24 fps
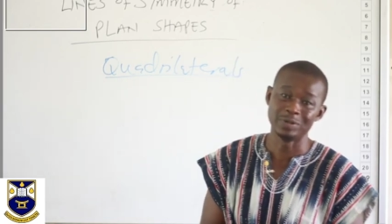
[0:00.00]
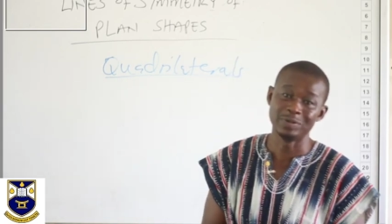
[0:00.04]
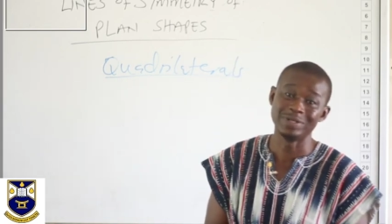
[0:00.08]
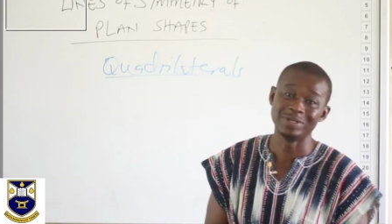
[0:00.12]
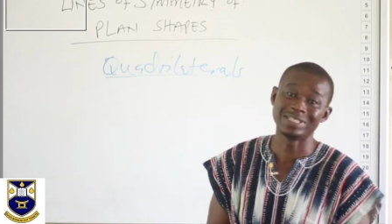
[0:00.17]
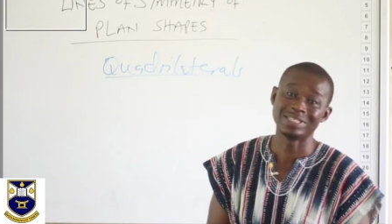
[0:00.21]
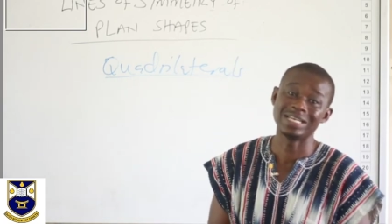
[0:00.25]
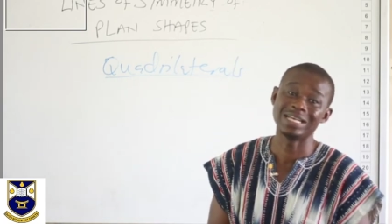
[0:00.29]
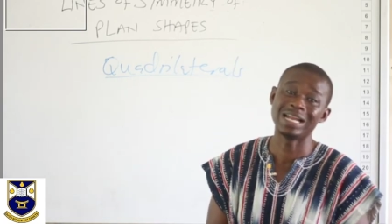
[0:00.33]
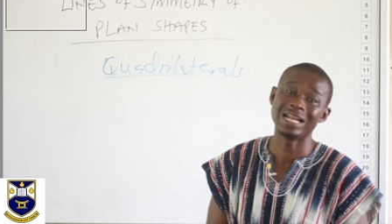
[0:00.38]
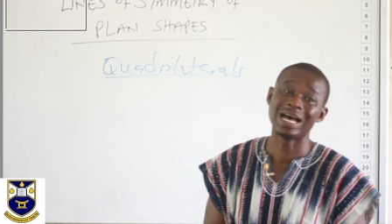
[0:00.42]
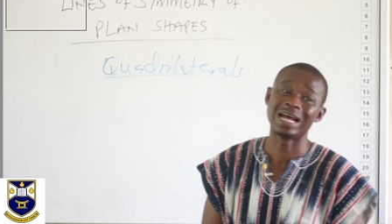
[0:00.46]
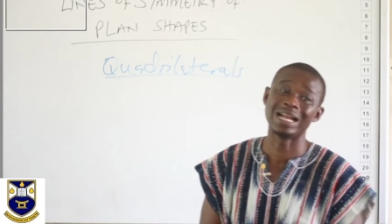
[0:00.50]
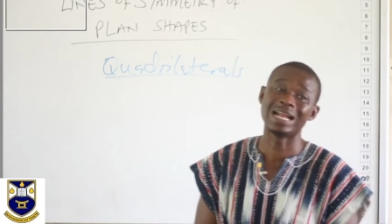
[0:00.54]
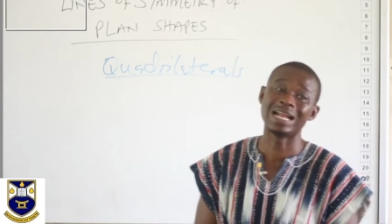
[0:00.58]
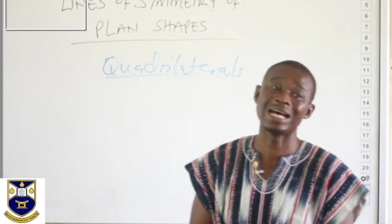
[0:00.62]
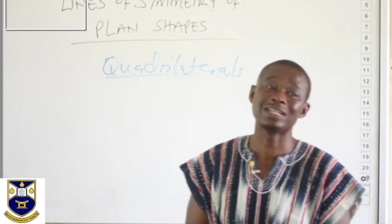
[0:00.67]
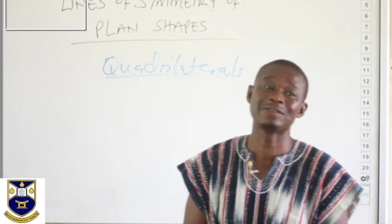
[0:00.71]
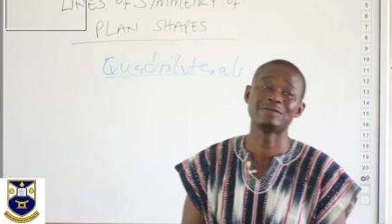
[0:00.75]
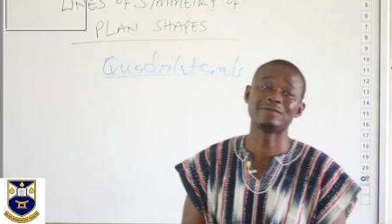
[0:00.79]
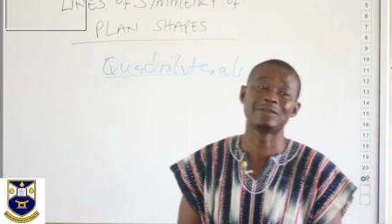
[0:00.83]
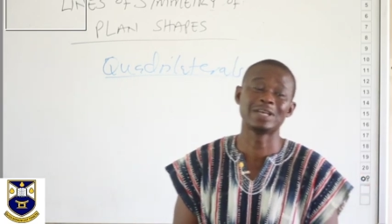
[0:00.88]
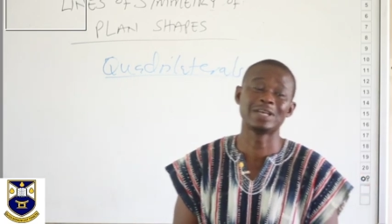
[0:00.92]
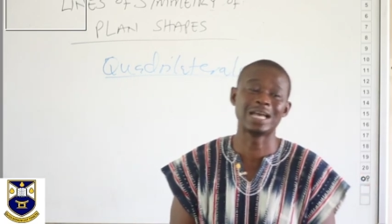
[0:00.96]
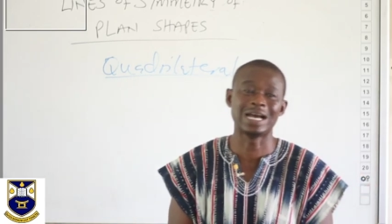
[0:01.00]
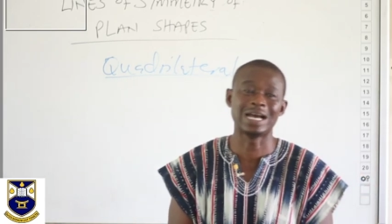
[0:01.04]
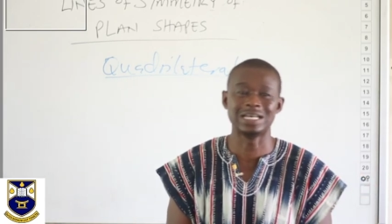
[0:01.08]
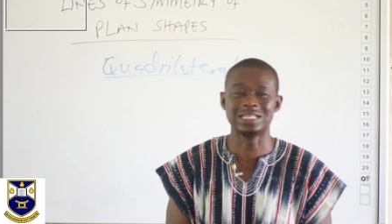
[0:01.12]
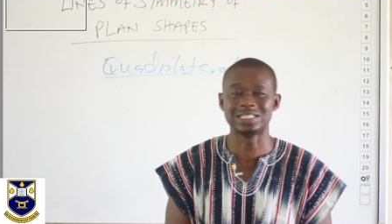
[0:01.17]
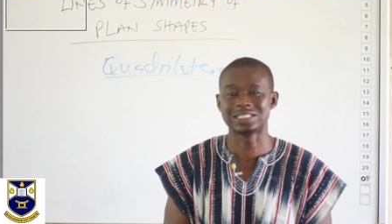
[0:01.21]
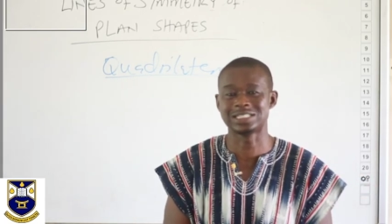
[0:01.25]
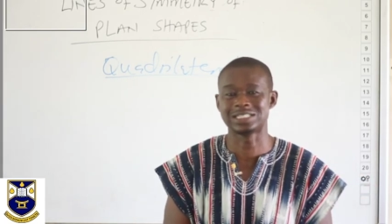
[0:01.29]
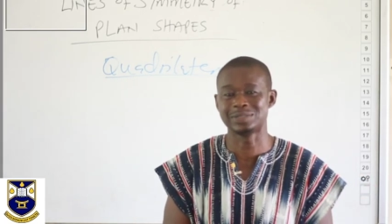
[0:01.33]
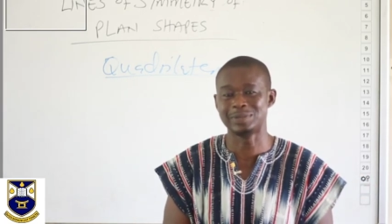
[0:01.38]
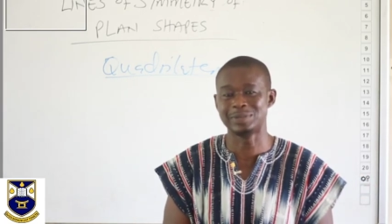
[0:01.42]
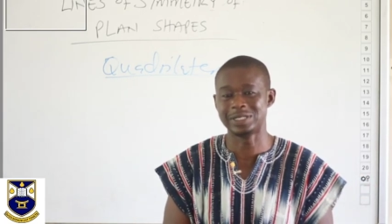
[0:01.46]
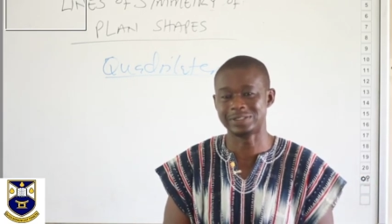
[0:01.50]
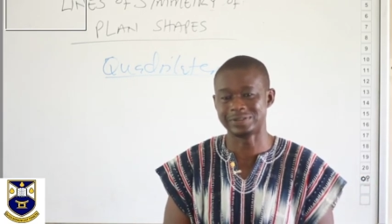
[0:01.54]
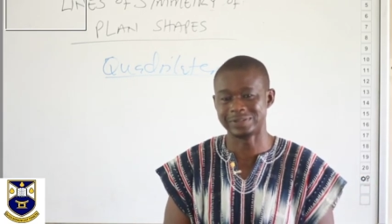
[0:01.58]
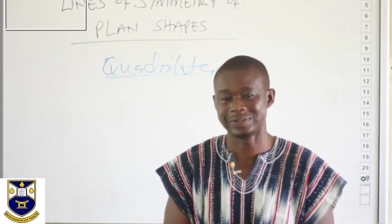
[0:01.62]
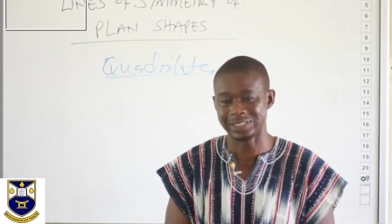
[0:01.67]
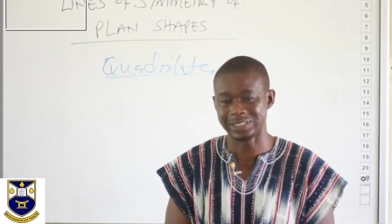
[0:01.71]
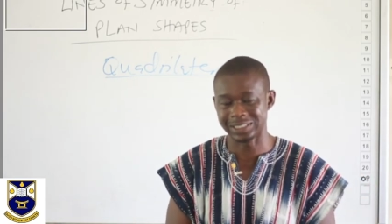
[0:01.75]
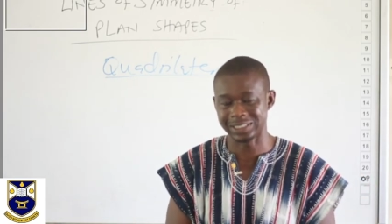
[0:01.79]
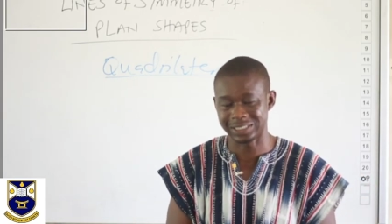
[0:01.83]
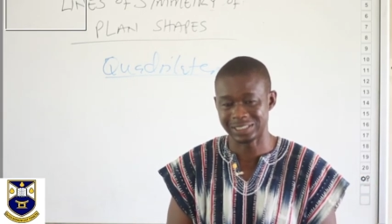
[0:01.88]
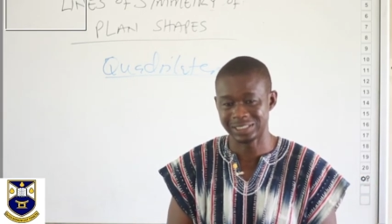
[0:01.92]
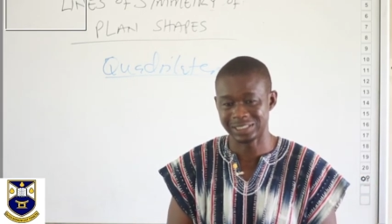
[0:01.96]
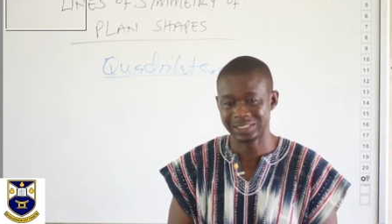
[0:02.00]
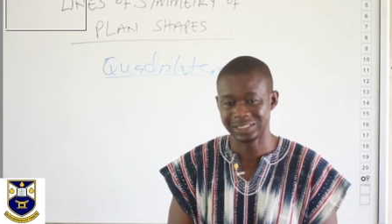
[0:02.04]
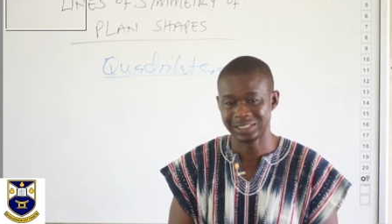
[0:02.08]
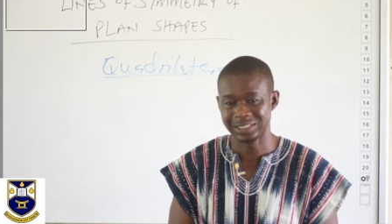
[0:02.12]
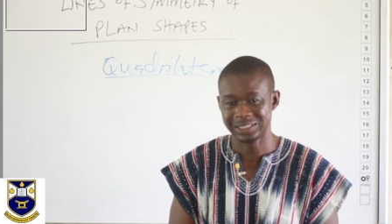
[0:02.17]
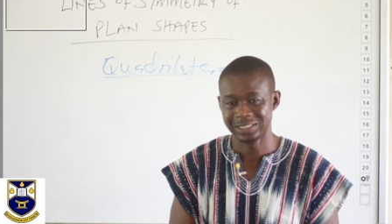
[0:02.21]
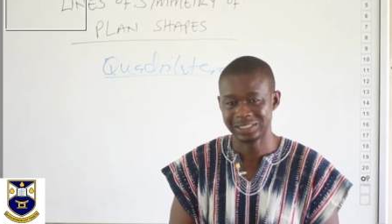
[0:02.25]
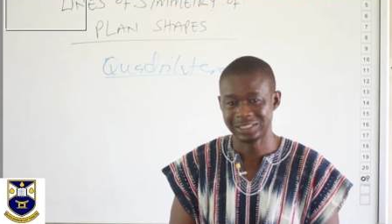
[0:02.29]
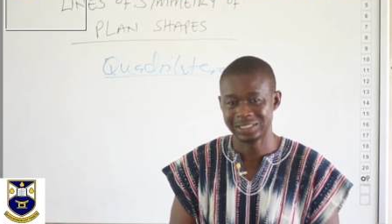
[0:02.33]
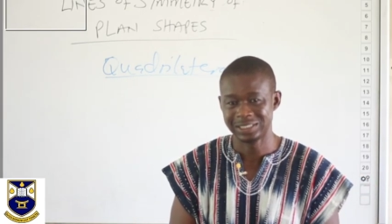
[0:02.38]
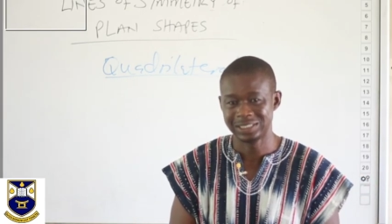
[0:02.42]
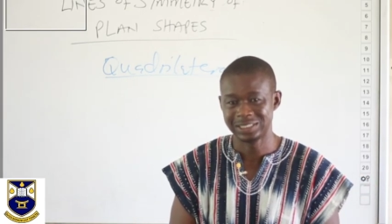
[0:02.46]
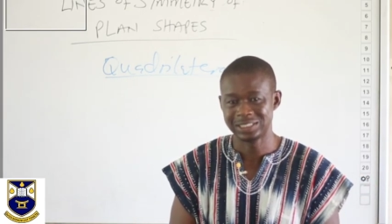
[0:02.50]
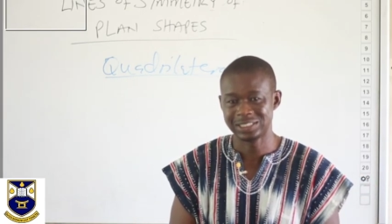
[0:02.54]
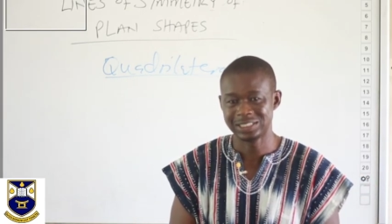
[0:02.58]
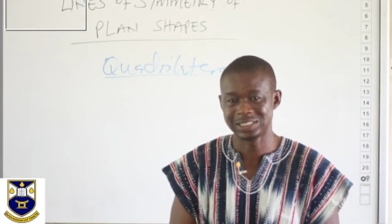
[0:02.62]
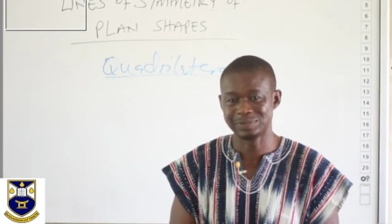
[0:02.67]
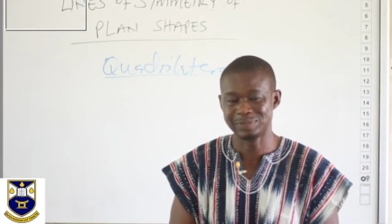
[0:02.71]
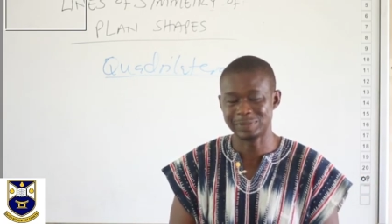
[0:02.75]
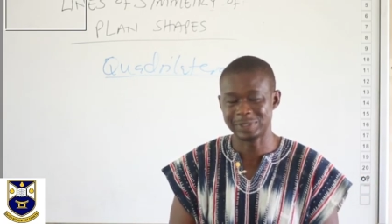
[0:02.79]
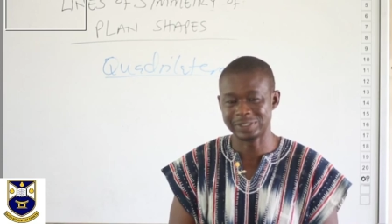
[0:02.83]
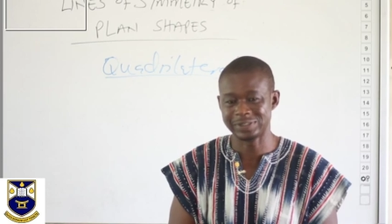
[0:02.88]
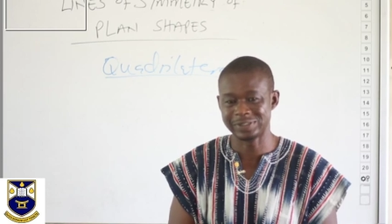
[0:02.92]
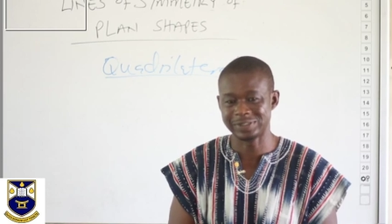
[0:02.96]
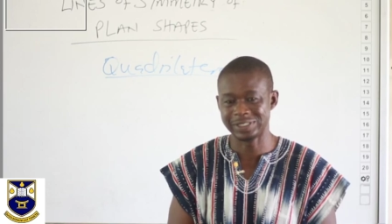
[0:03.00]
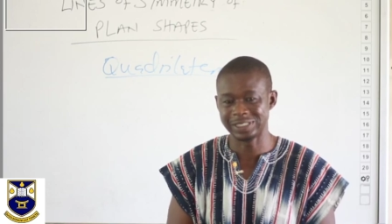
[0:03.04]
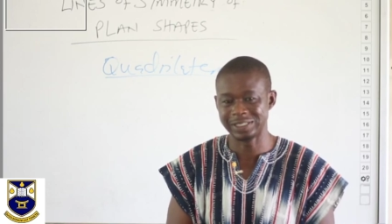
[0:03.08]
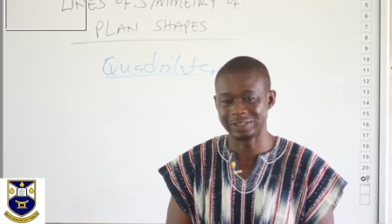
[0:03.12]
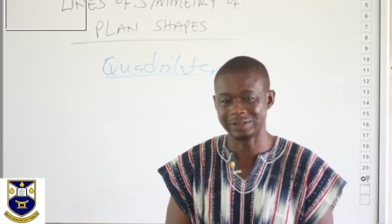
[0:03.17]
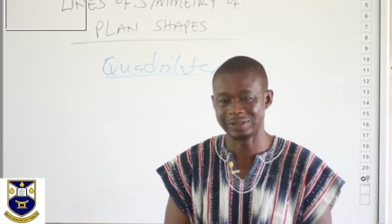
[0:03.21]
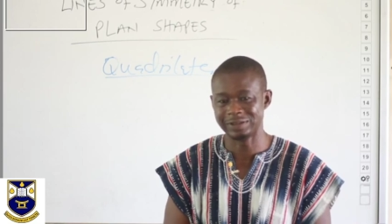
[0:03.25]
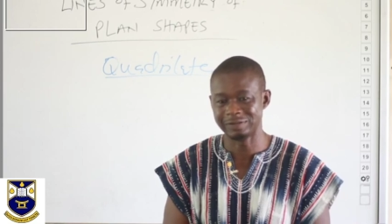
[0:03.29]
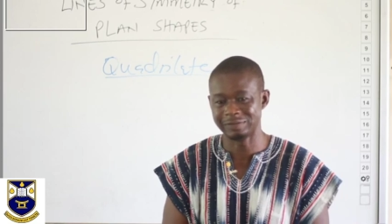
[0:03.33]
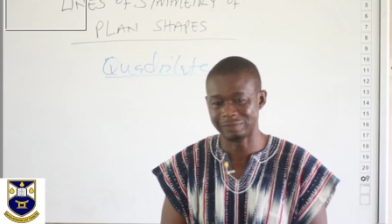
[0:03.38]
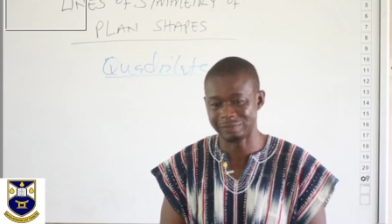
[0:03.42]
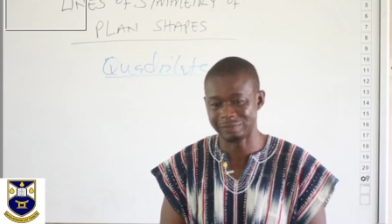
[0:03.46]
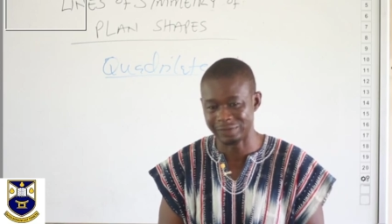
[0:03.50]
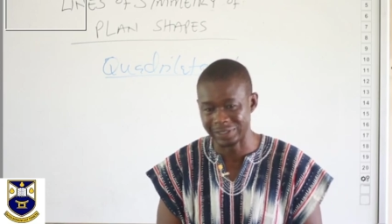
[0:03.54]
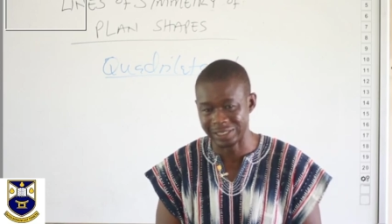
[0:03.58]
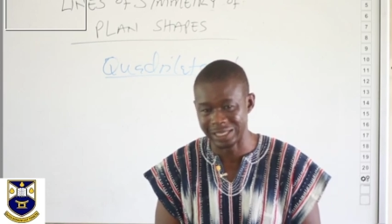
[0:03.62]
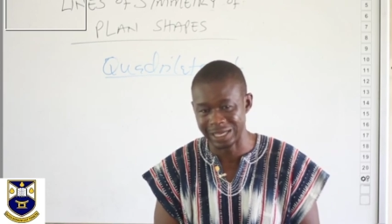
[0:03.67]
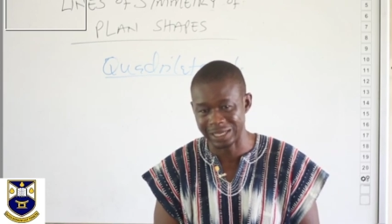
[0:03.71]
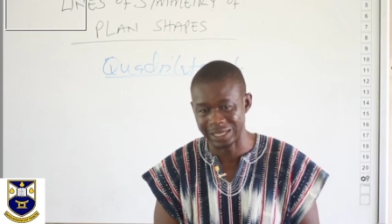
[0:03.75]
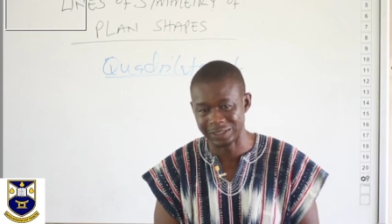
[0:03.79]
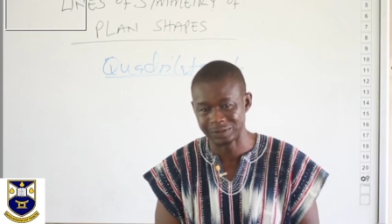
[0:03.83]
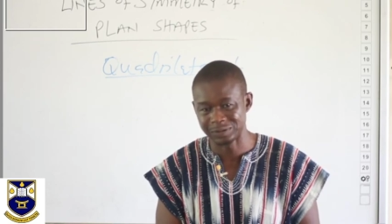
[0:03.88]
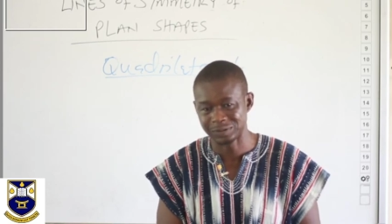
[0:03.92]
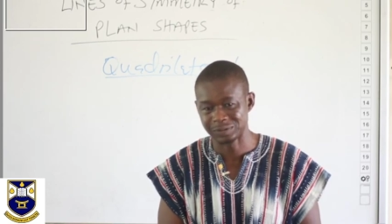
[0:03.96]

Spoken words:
we say that that figure is symmetric. Symmetric figure.